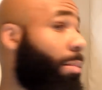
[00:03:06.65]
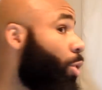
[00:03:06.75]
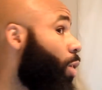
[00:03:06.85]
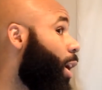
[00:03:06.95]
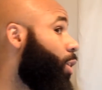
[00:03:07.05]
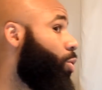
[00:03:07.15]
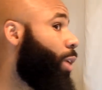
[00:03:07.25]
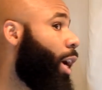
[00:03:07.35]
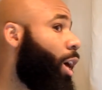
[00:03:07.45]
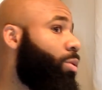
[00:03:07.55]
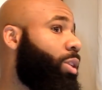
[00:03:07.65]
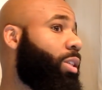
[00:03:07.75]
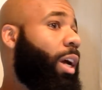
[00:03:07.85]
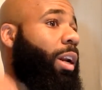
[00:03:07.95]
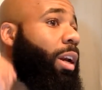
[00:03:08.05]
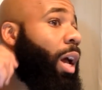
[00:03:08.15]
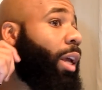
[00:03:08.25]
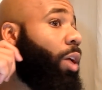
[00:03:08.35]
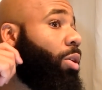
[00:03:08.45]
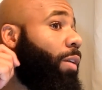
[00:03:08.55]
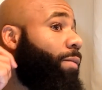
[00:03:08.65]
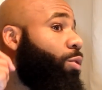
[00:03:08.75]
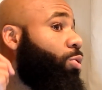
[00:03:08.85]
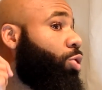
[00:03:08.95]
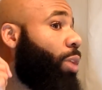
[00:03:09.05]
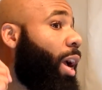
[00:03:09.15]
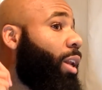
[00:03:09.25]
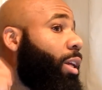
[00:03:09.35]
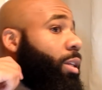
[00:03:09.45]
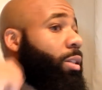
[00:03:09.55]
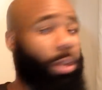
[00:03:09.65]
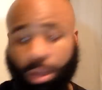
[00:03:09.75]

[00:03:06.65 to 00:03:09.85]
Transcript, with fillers: I'm going to go ahead and do now is just kind of knock out a few stragglies.